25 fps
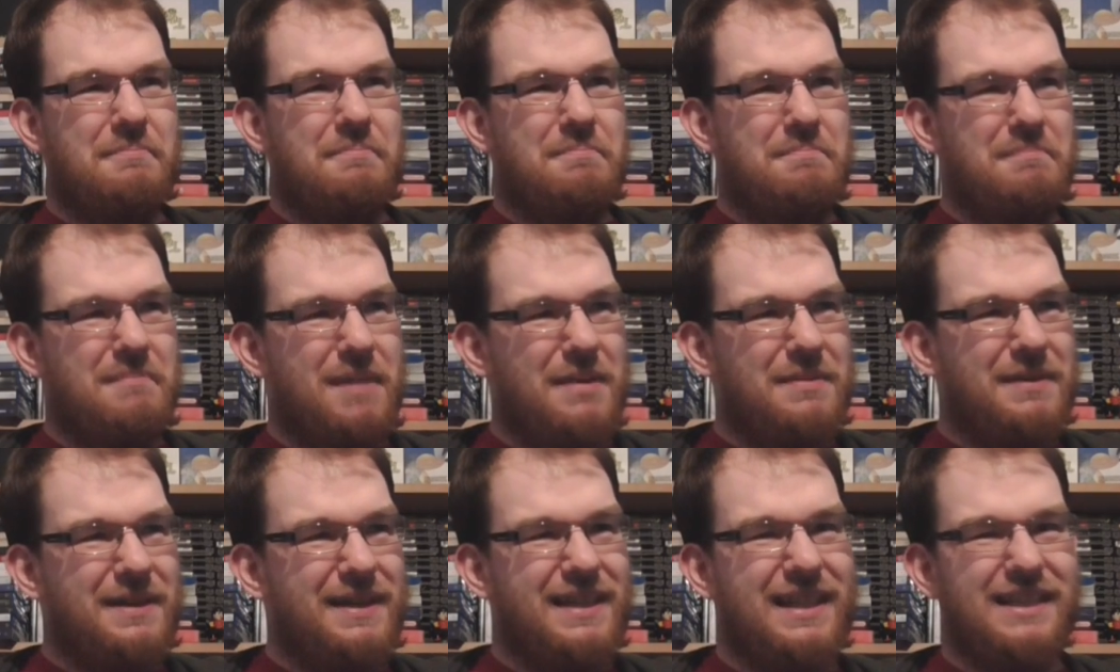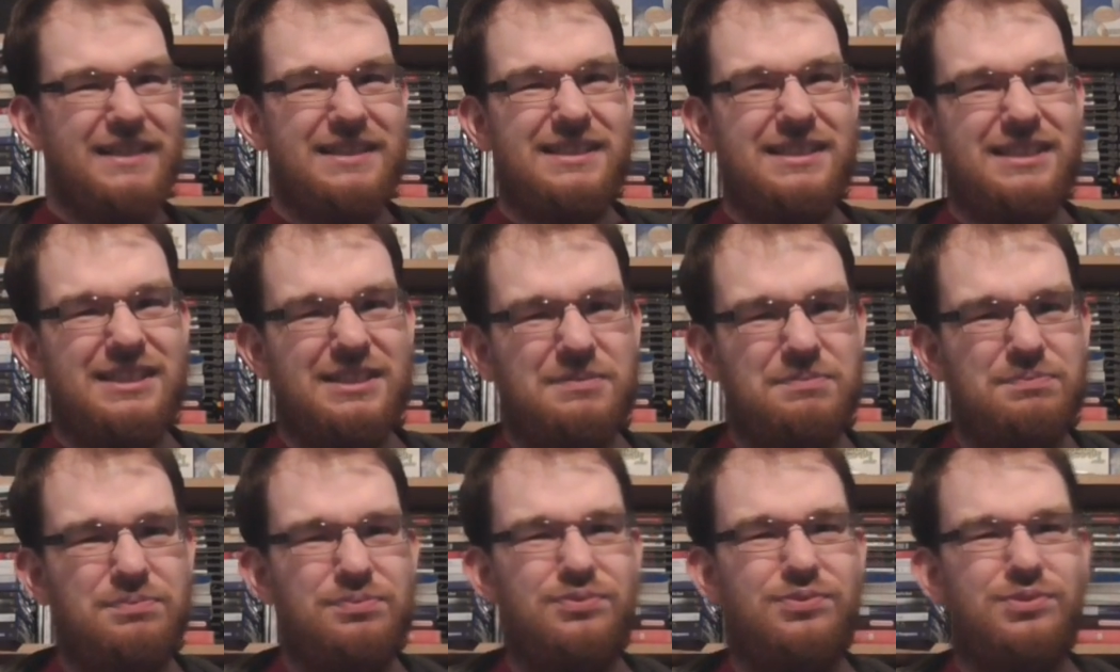Maybe
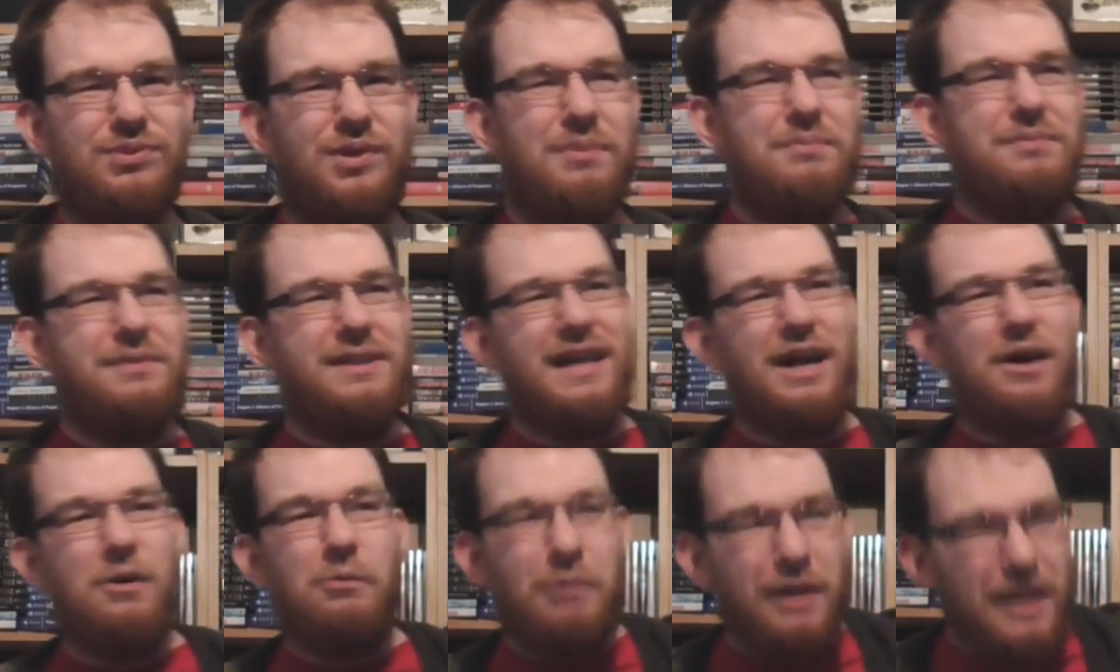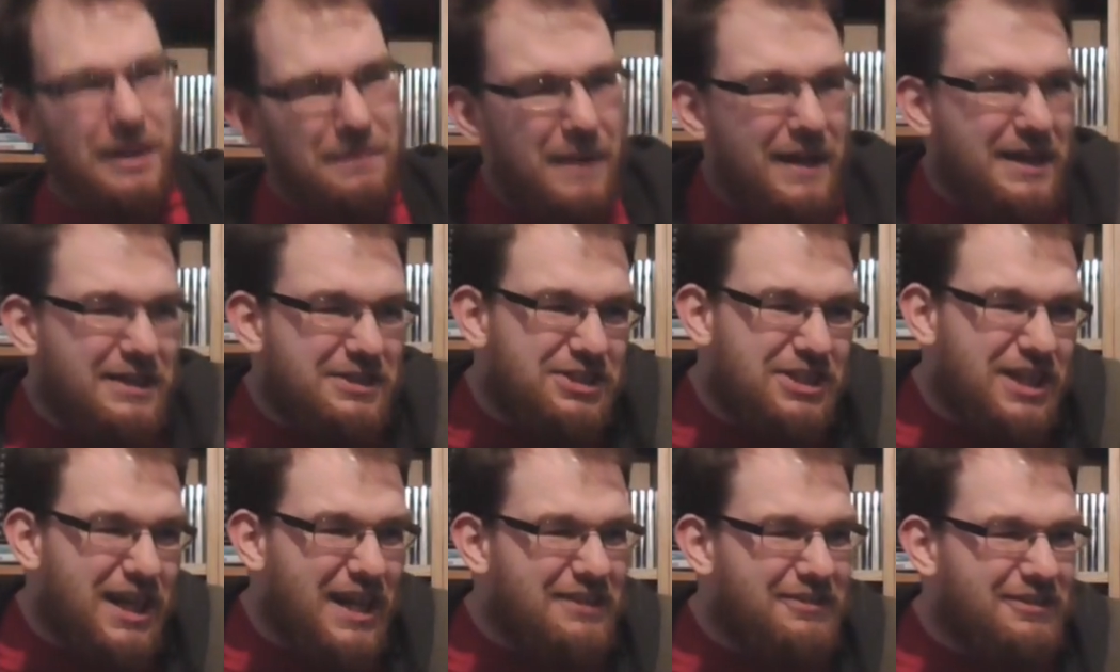that's probably a wee
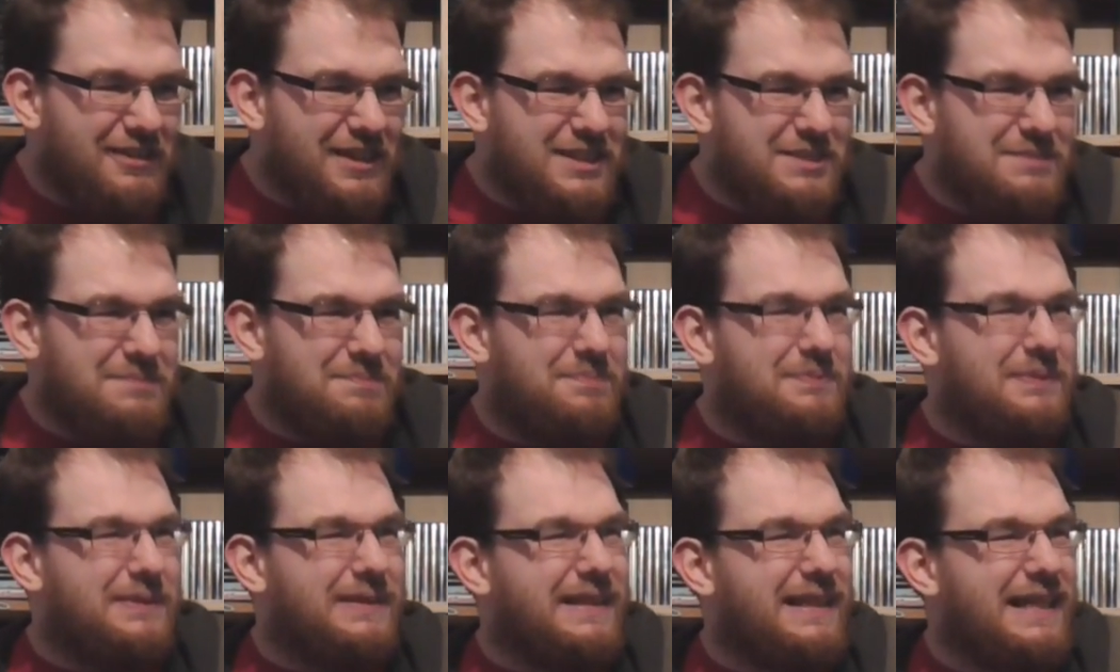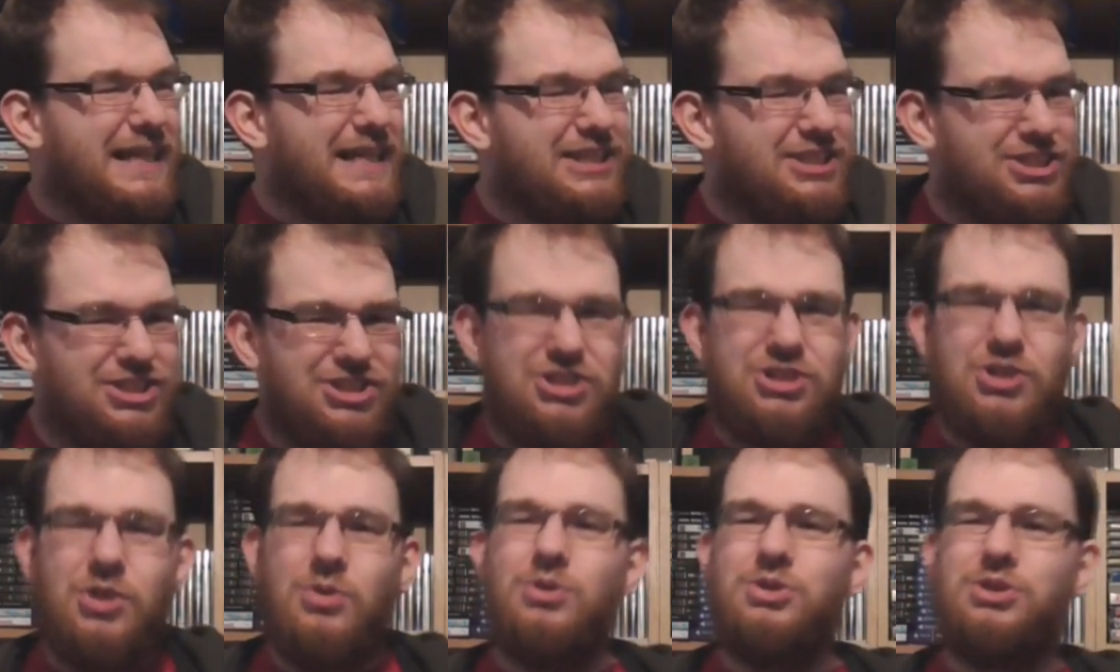bit generous, but it's
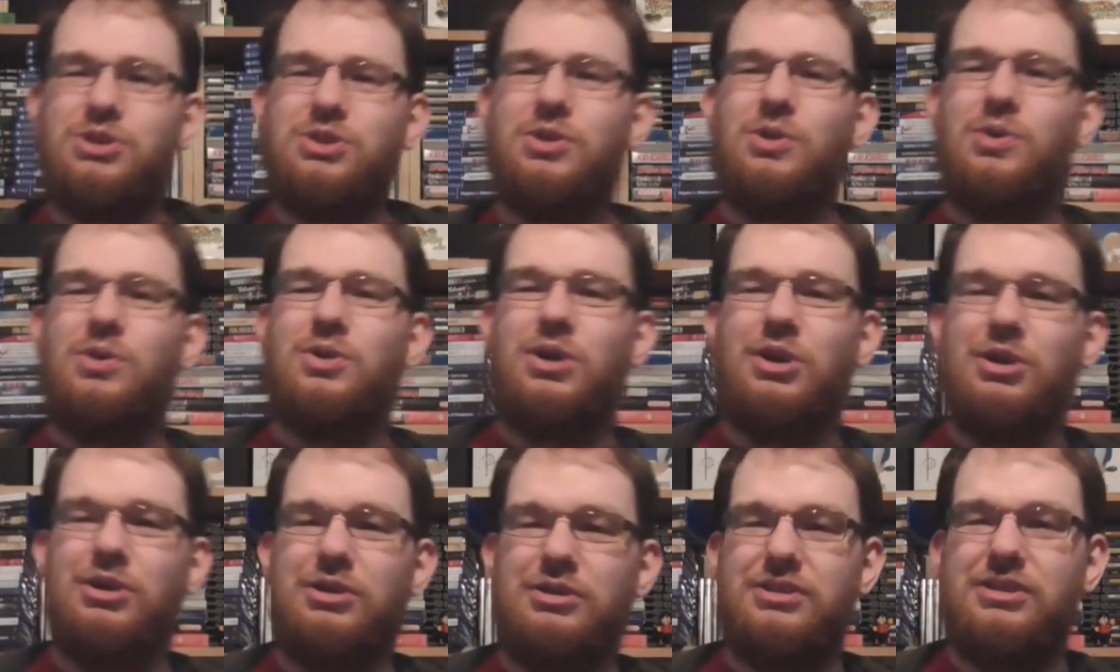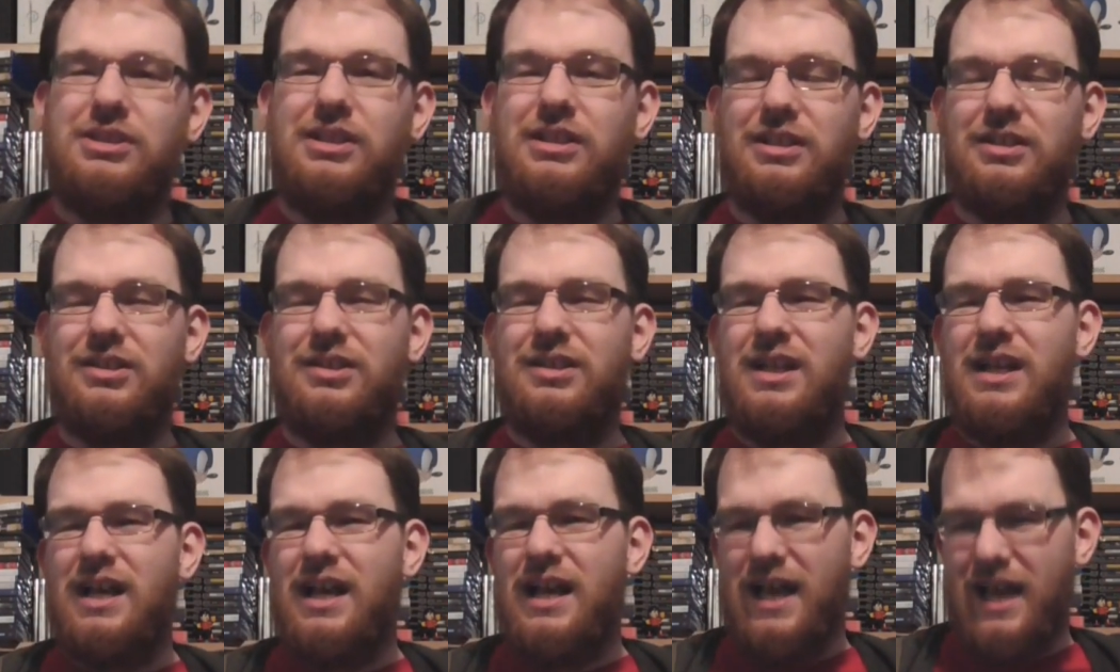so, so good, you
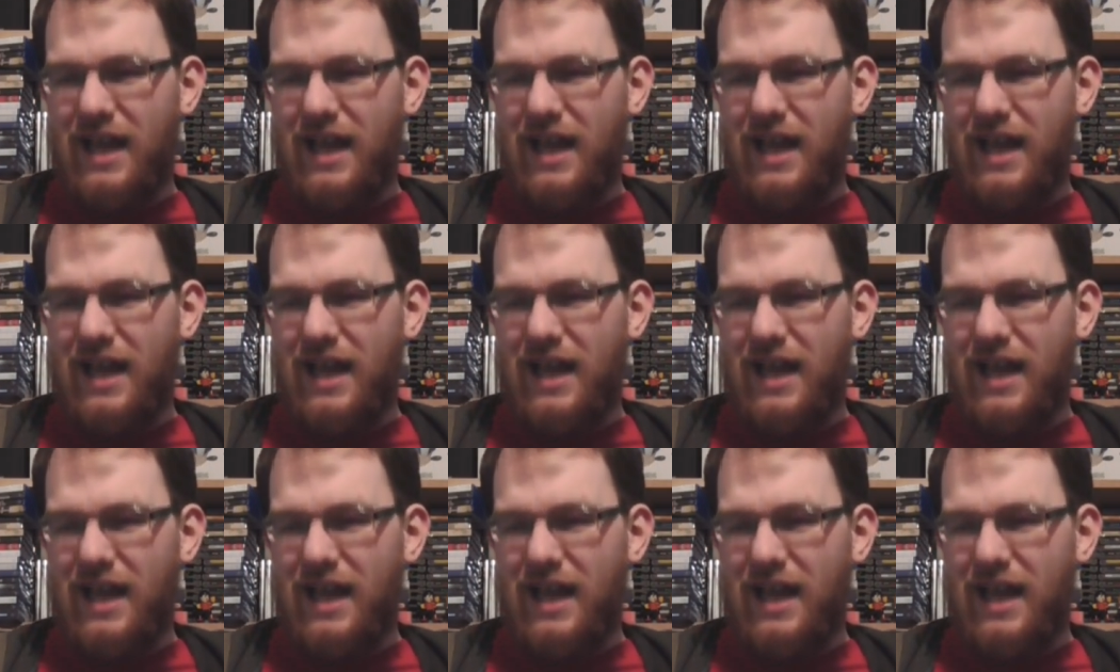know.